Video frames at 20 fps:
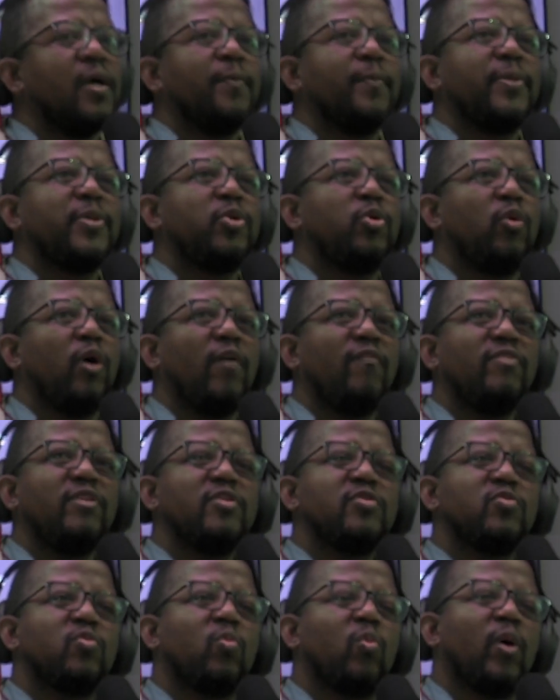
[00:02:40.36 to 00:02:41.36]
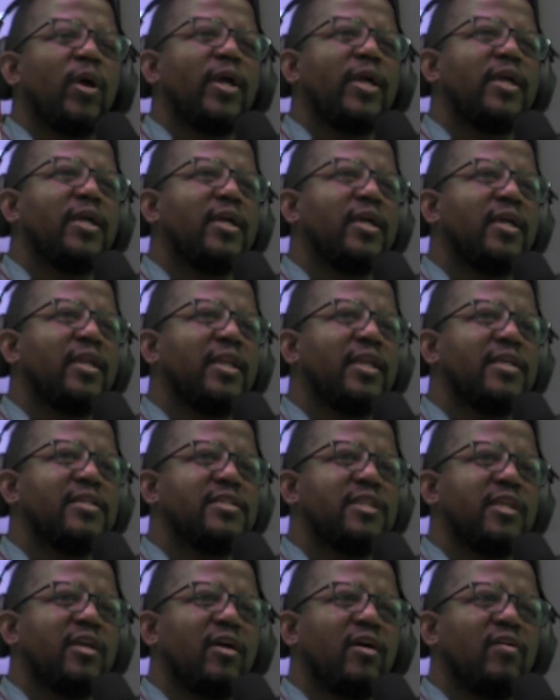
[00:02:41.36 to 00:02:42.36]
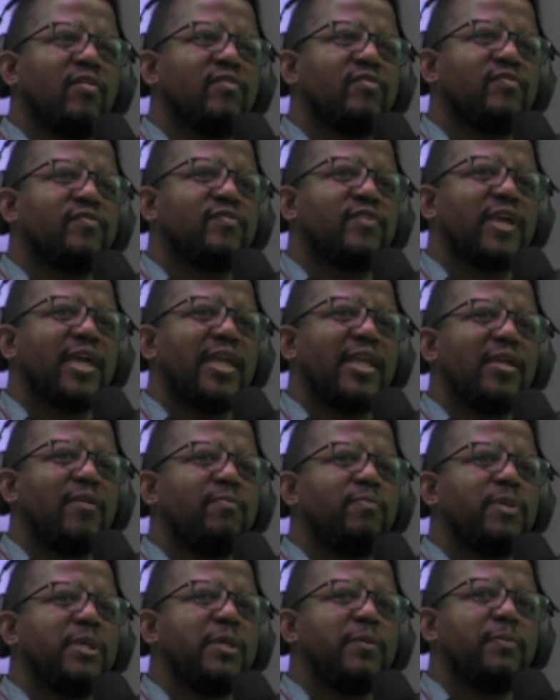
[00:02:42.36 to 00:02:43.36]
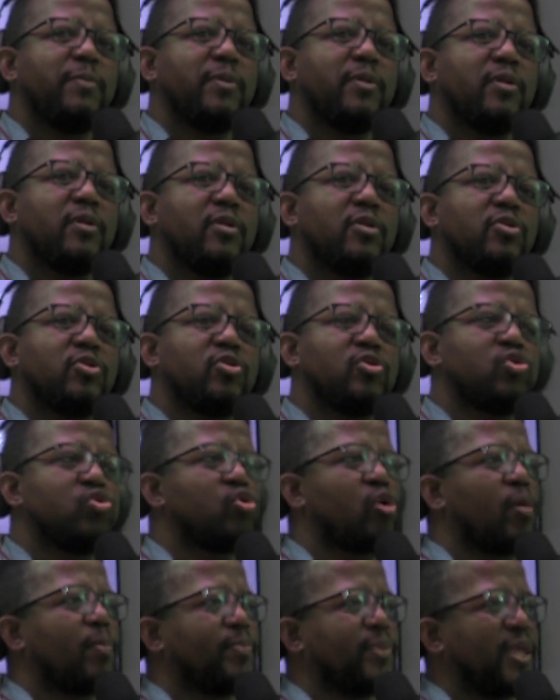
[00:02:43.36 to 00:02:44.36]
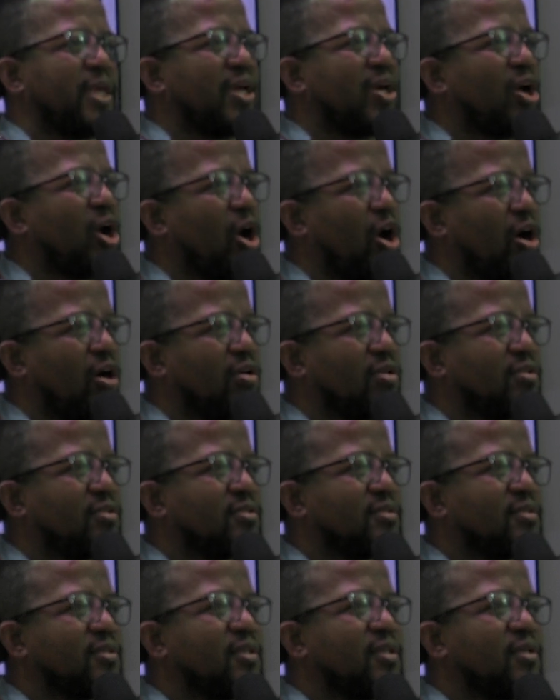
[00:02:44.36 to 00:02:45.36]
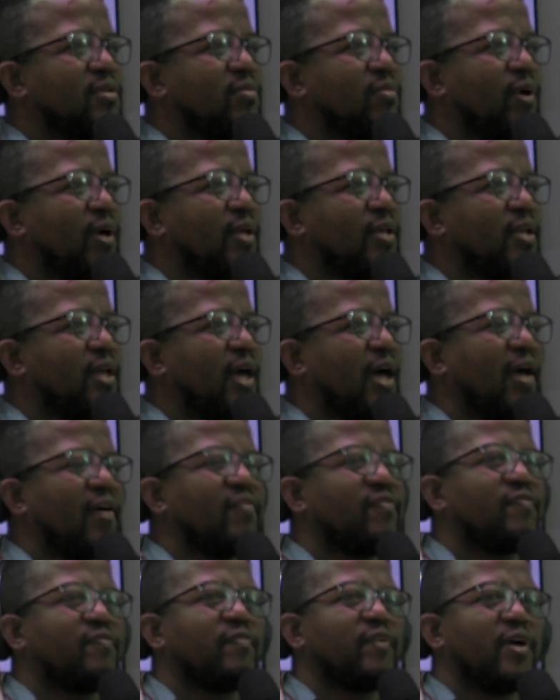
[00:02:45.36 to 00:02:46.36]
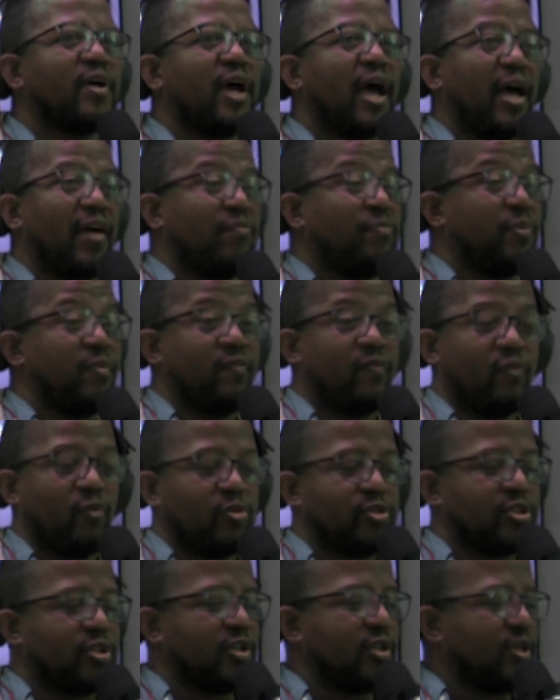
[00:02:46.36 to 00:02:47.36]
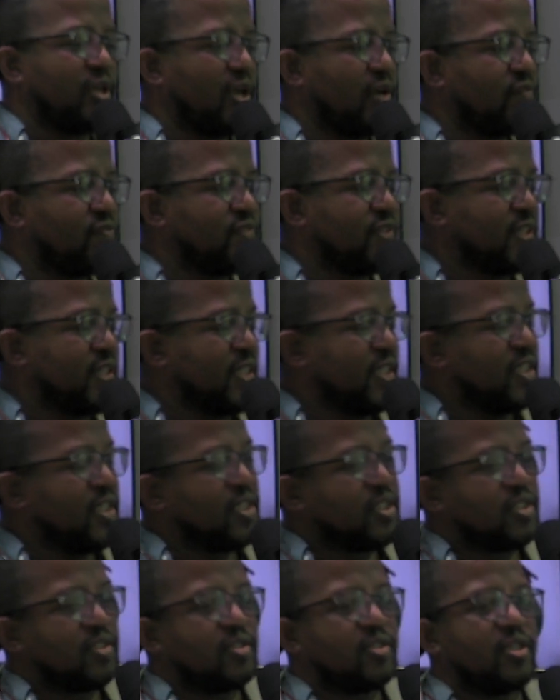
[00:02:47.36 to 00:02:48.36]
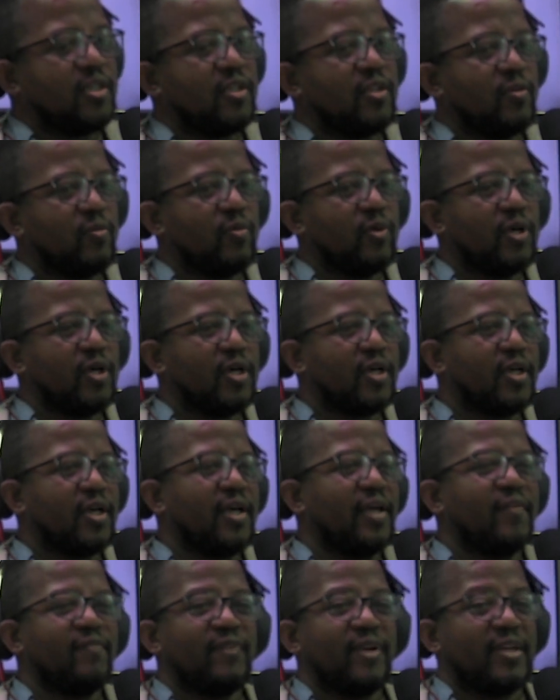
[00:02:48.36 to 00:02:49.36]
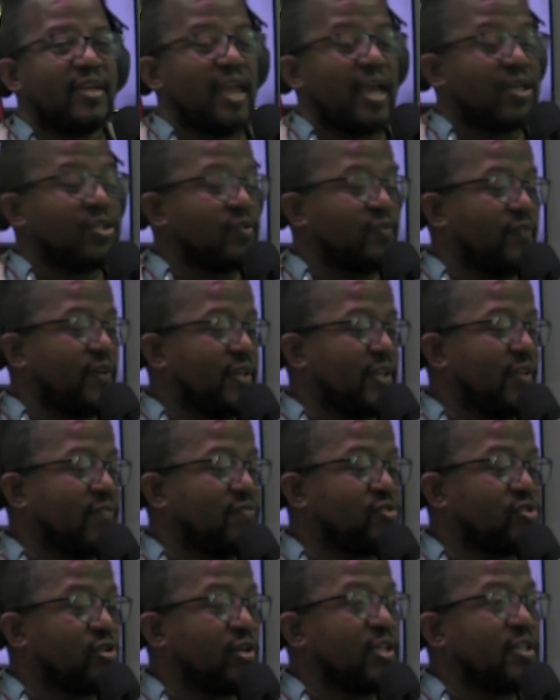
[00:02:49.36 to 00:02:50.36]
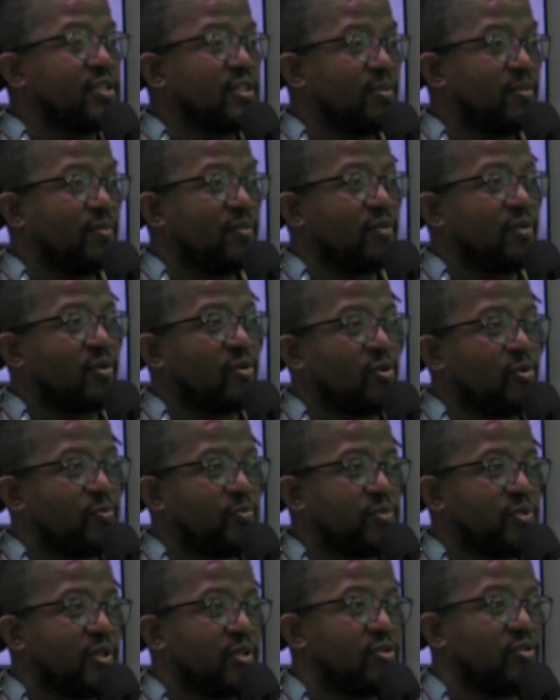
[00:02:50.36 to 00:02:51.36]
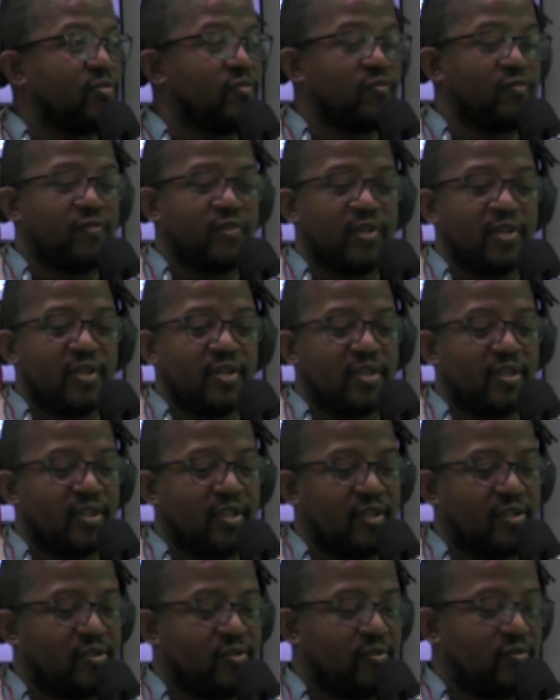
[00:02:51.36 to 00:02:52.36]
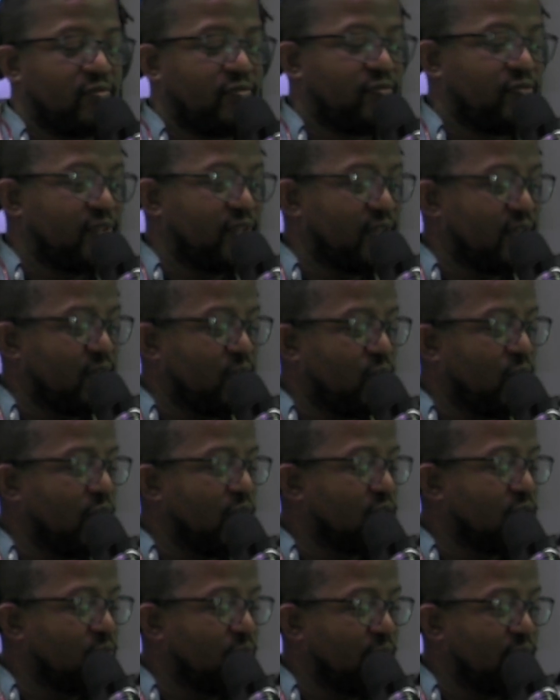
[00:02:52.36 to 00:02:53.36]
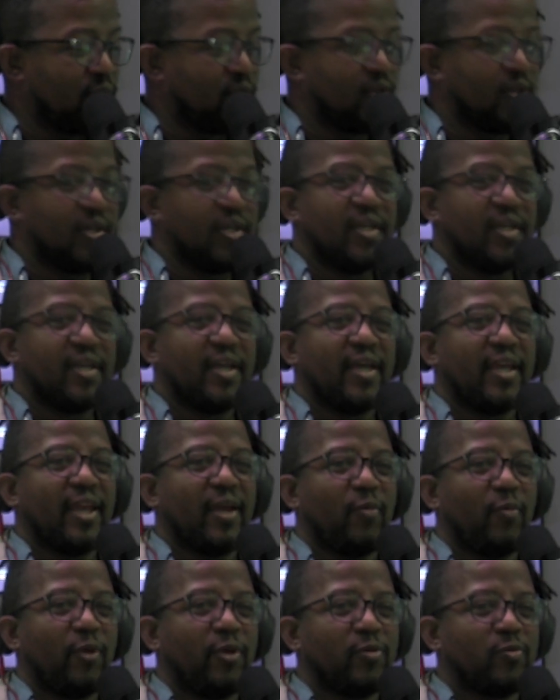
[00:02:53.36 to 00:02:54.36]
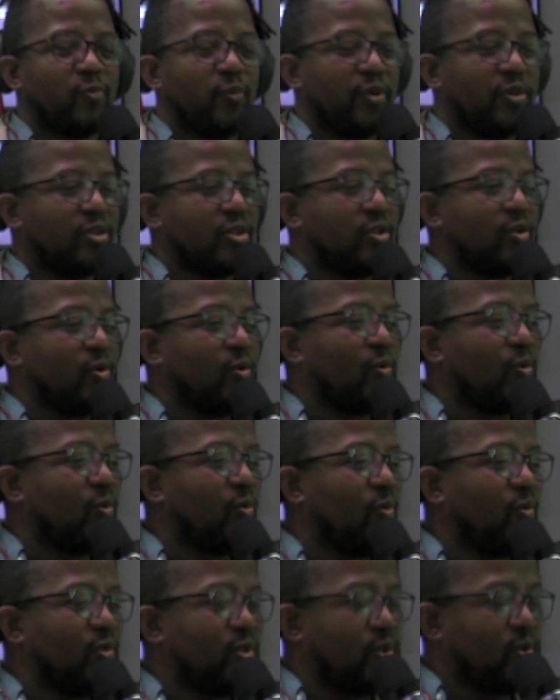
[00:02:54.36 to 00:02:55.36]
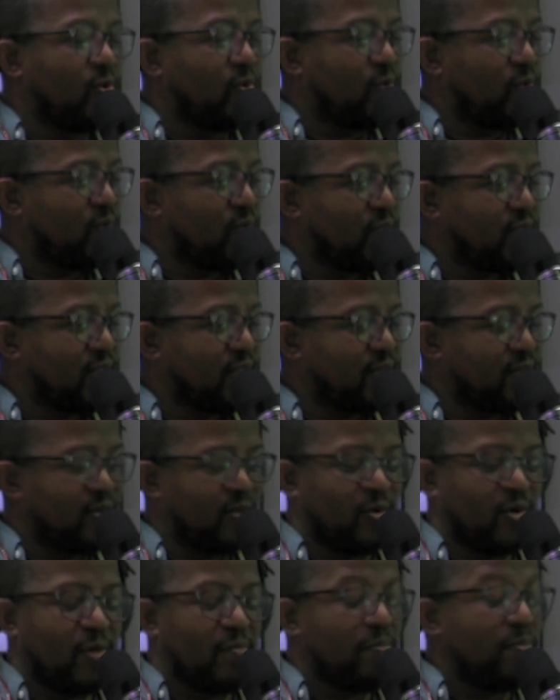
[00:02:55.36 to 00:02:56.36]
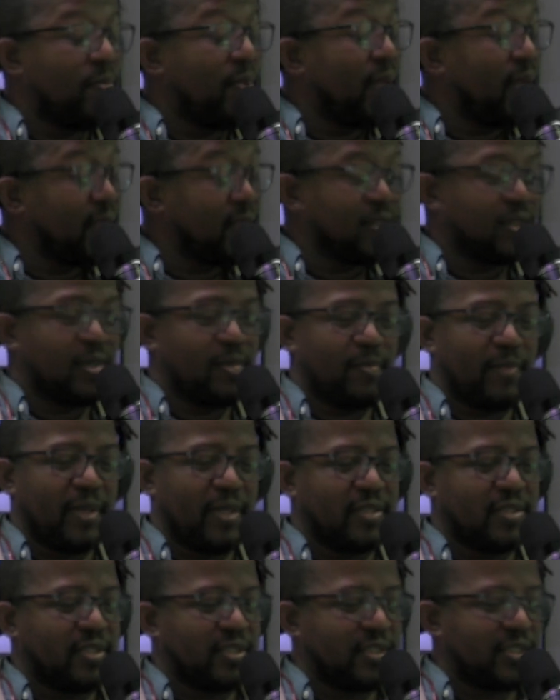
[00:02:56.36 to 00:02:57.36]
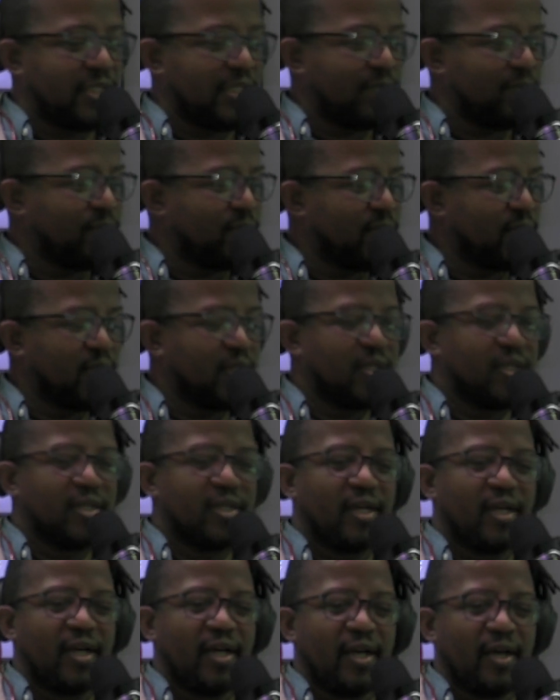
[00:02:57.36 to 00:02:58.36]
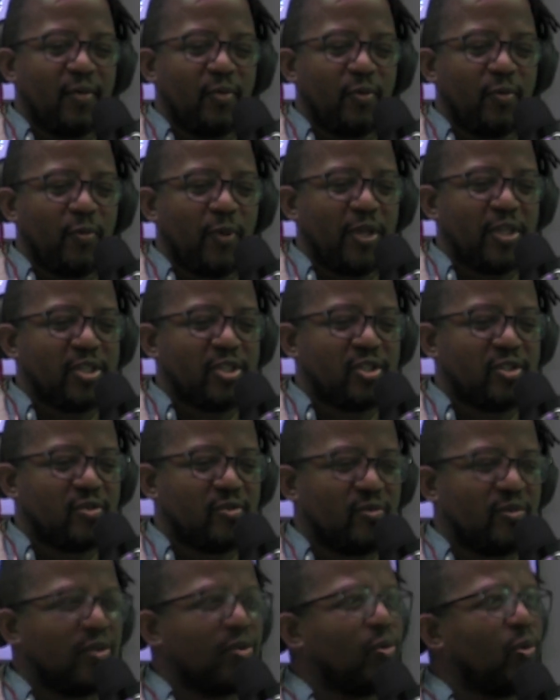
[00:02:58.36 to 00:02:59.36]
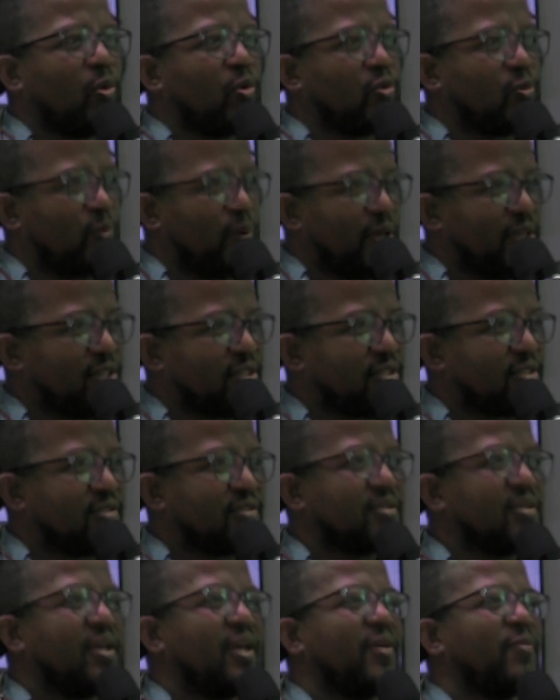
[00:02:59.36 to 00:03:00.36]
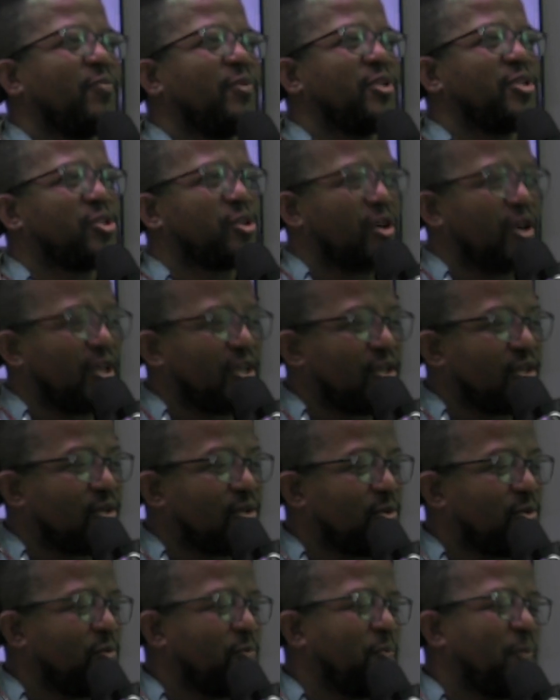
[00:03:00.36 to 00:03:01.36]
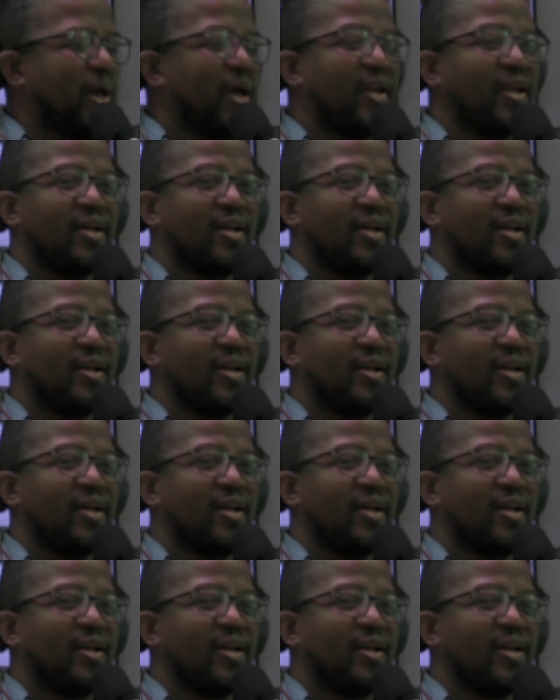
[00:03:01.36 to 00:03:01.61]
but you have this way, Lesley, of getting people to drop their guard, right? I've been fortunate enough to see the work. In actual fact, I've trained some of the groups that you've worked with, and I went with your amazing team. We went to the Northwest and we trained a group at